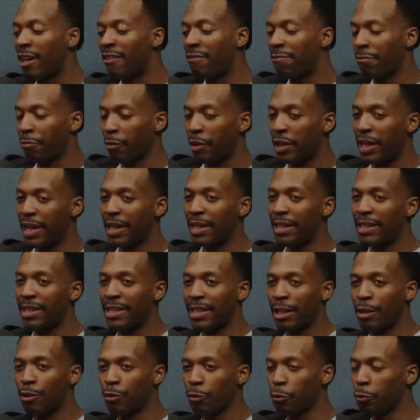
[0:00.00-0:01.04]
of
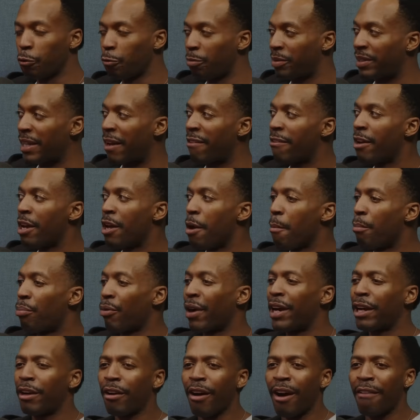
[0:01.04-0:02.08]
friends and groups that
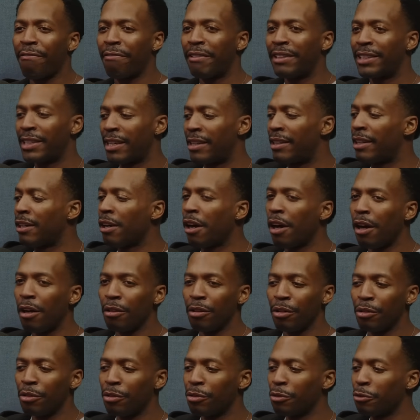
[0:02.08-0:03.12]
break off into their
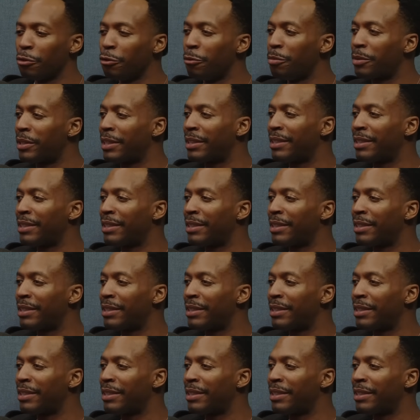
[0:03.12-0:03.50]
own little groups,